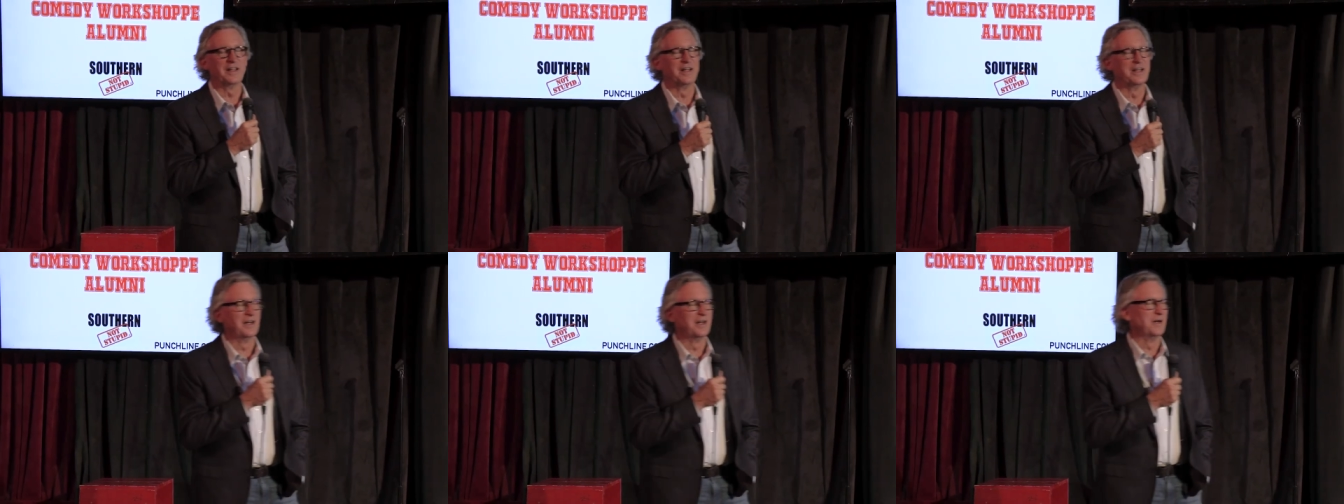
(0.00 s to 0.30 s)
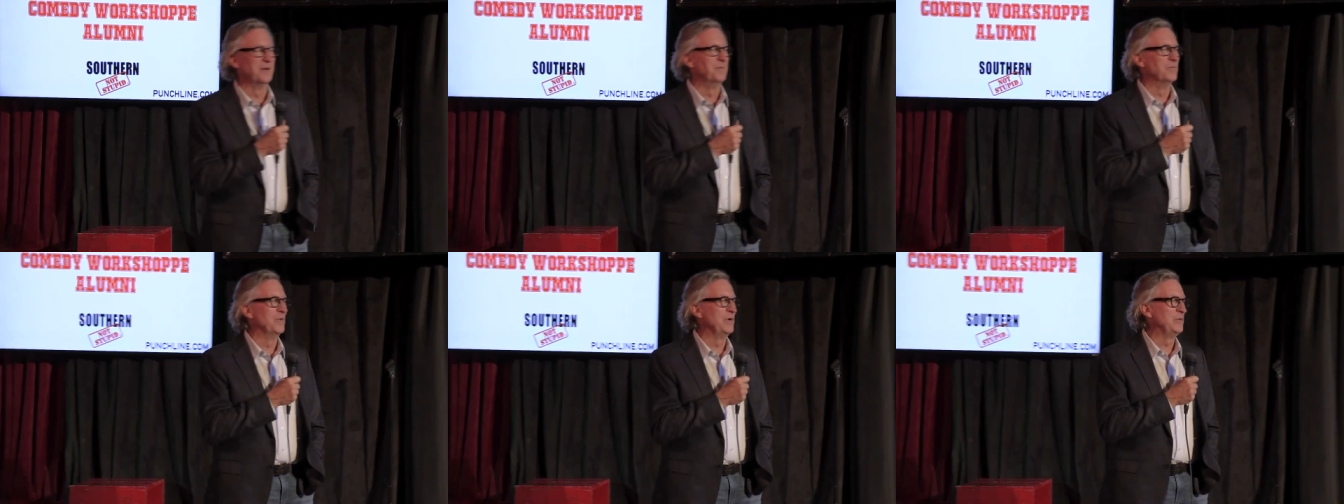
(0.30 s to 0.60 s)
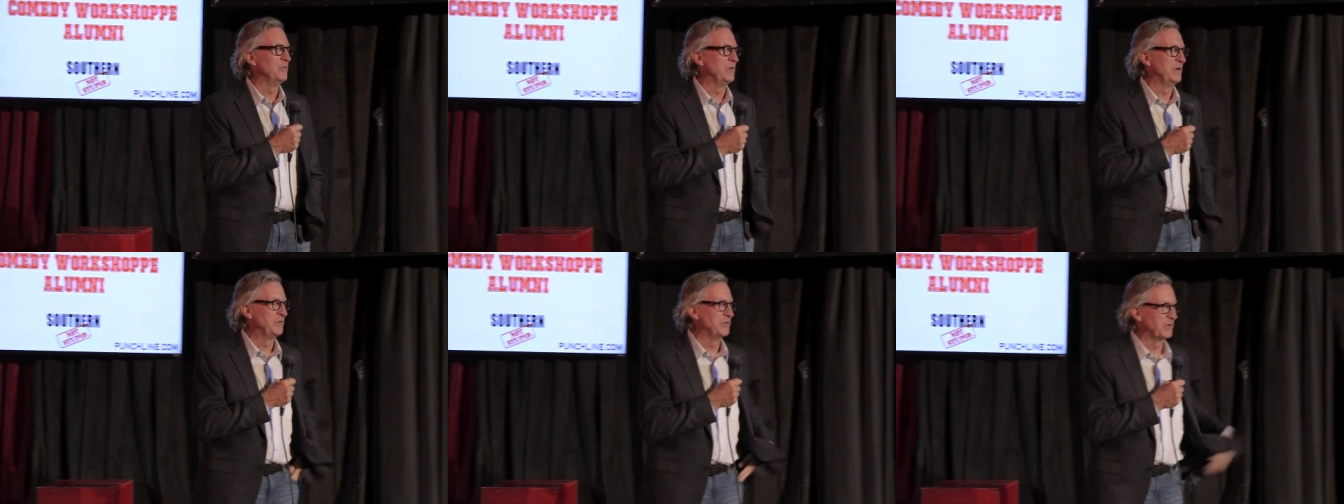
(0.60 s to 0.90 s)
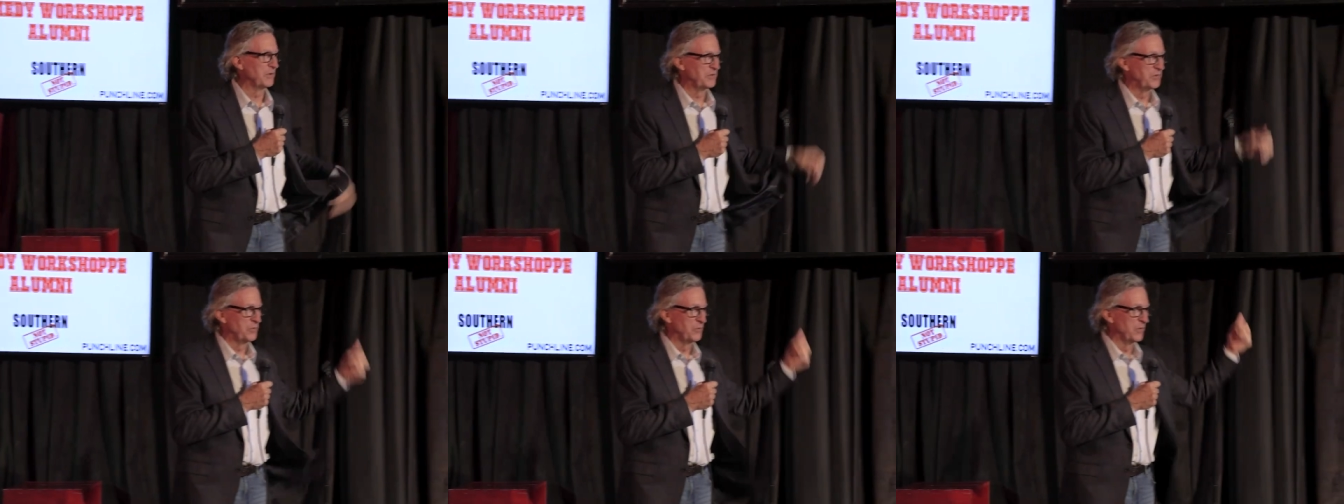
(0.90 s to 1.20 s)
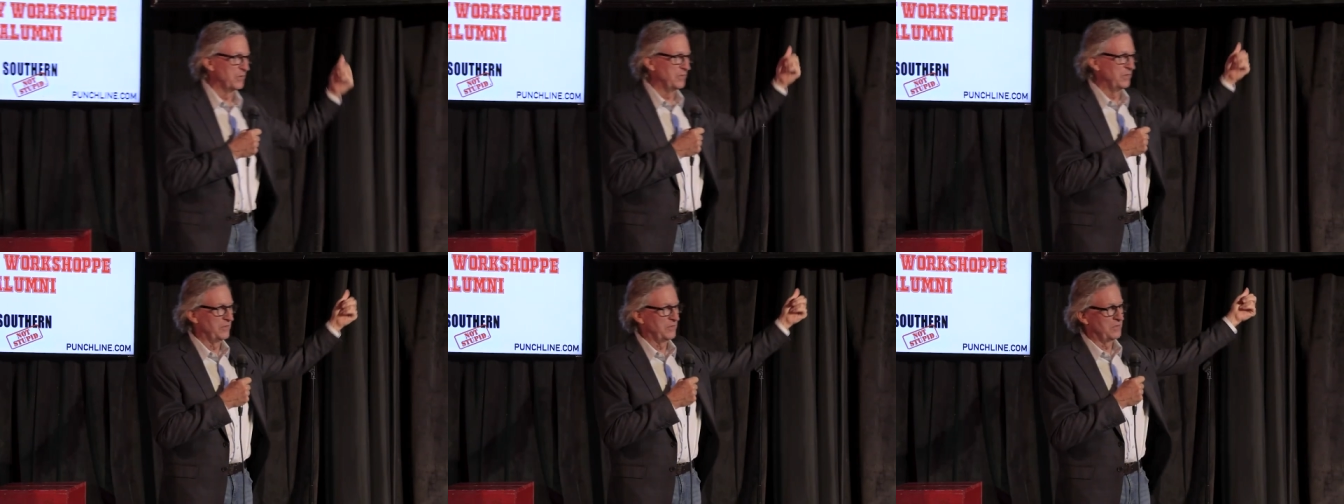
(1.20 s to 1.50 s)
Um, we we took a
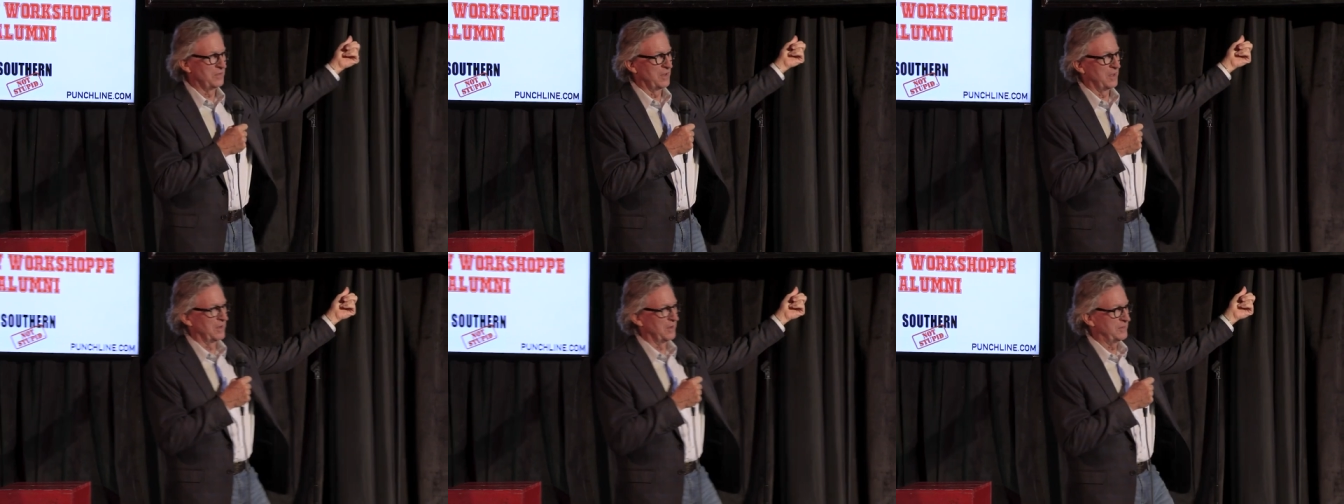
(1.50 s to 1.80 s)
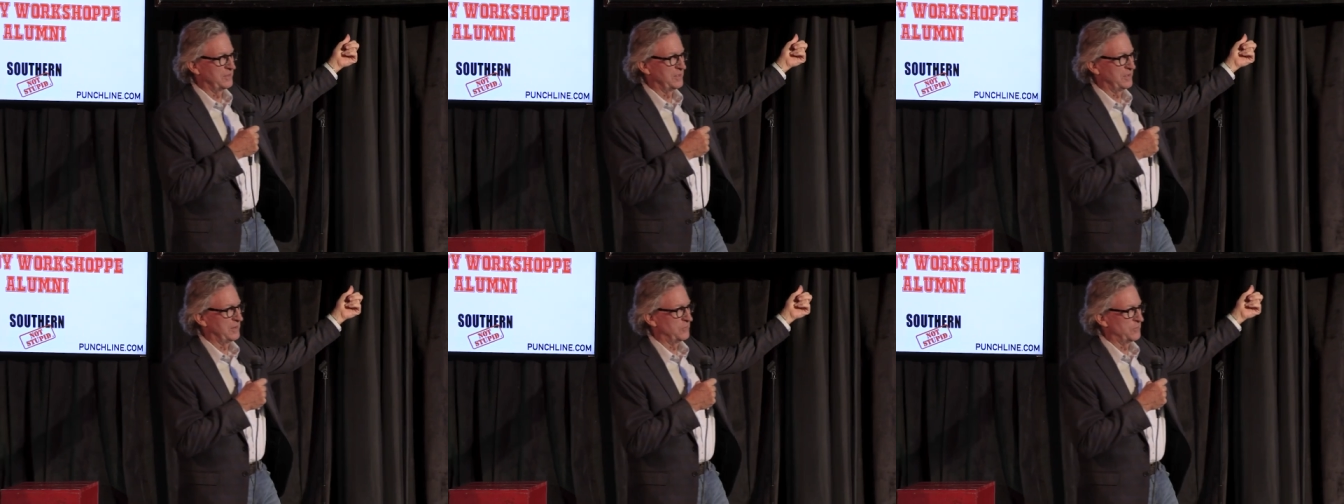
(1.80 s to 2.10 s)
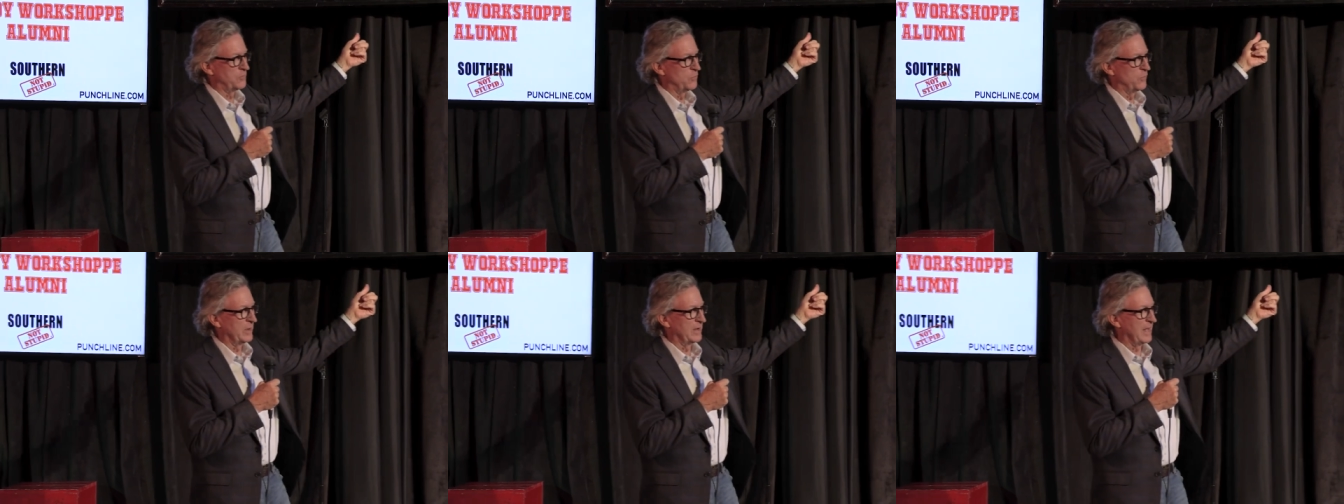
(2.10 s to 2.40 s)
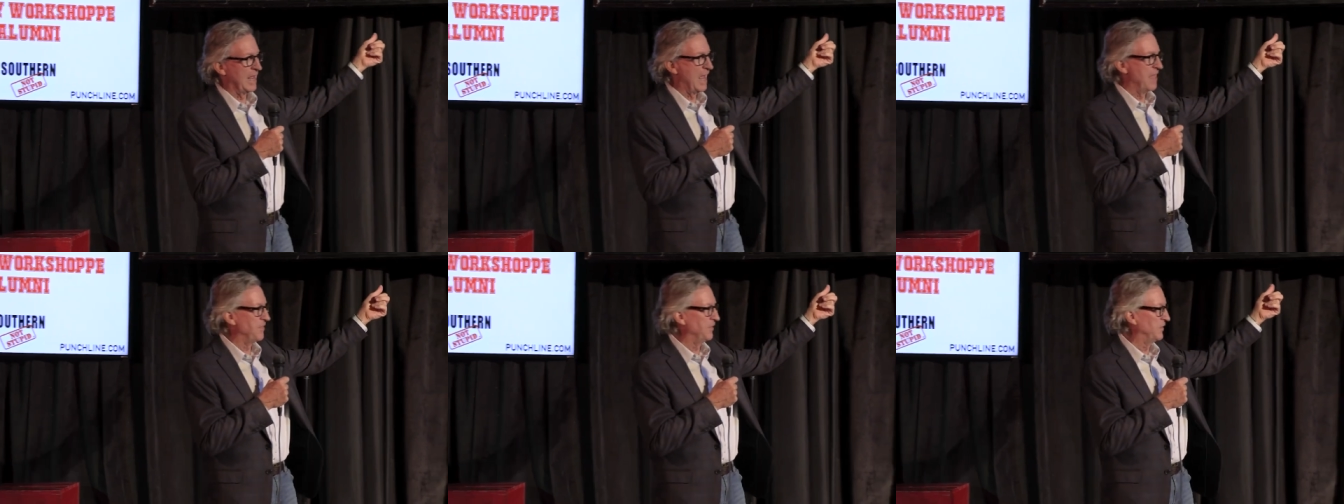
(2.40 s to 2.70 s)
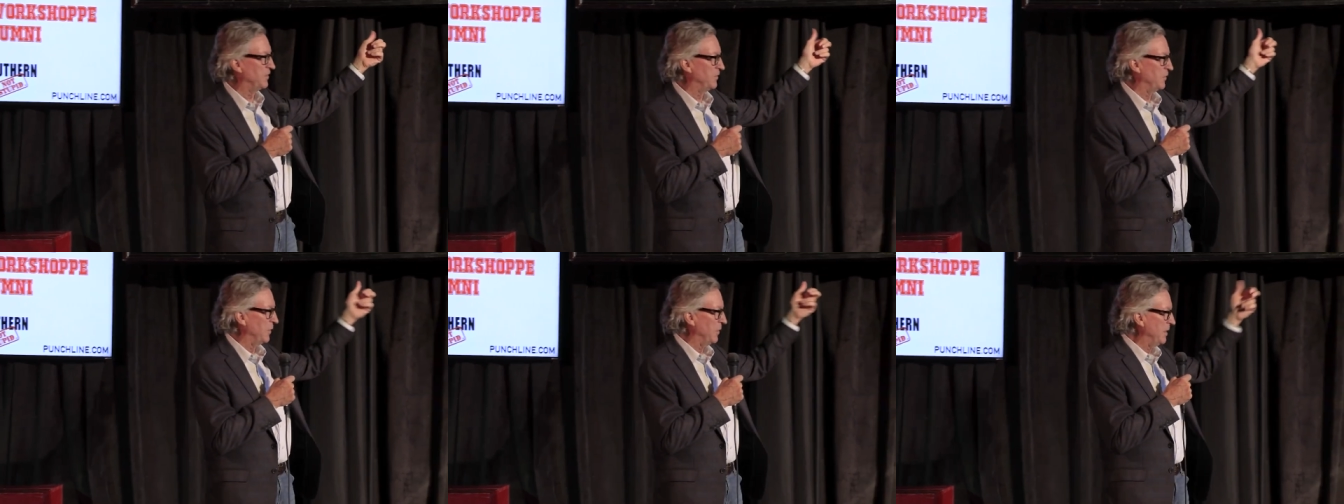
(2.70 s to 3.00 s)
tour of this uh, at Cathy
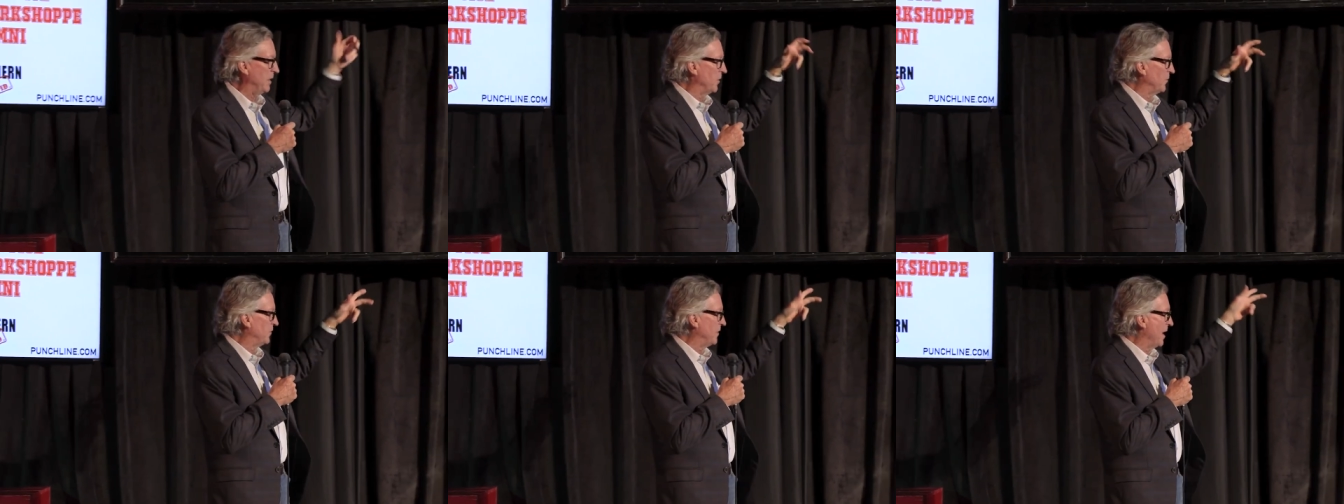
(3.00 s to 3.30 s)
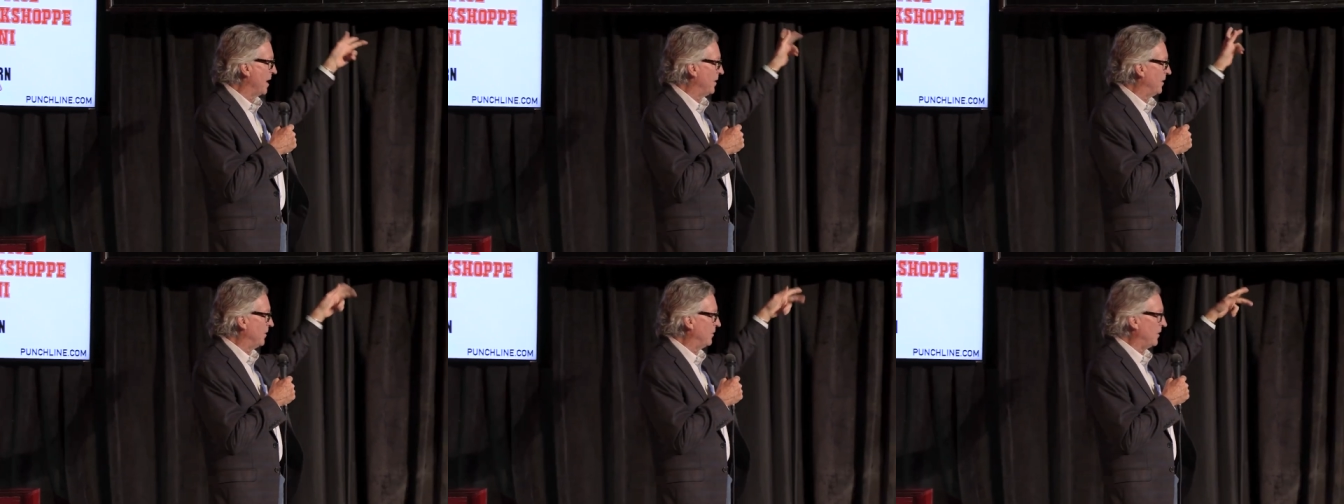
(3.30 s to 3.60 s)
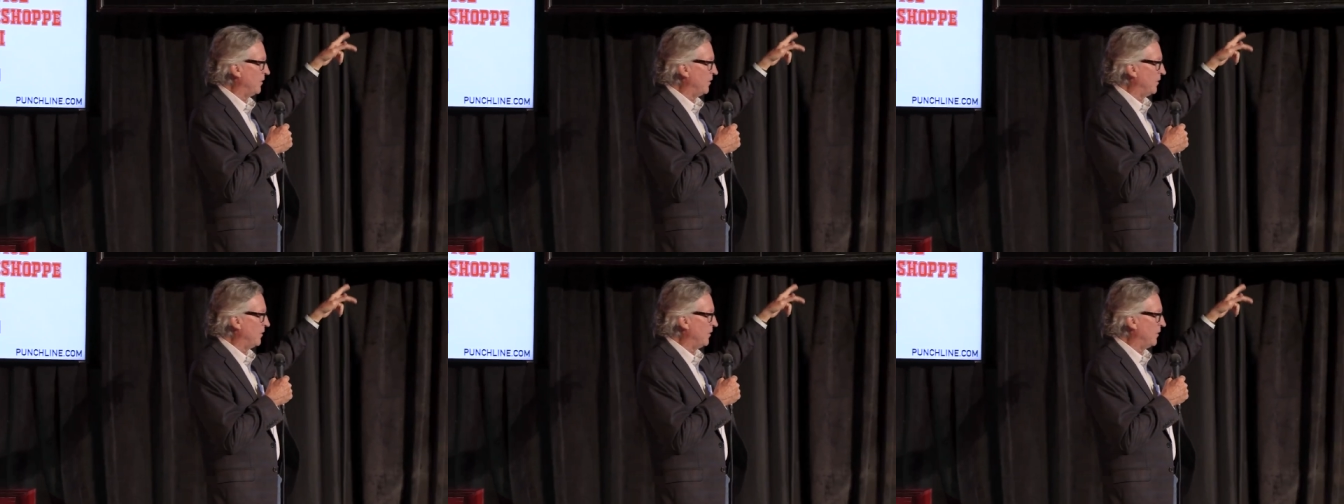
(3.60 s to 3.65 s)
Studios down here.